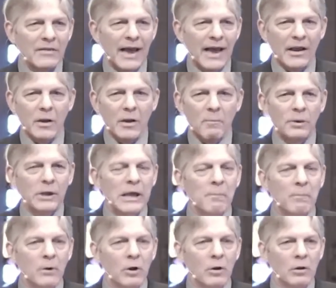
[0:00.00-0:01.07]
that
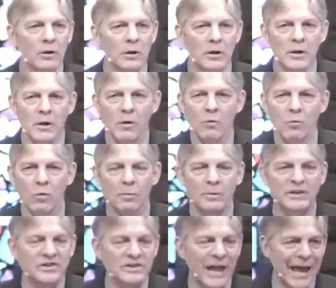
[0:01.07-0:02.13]
people
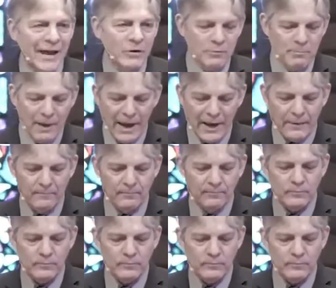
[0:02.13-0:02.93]
will be staggered by.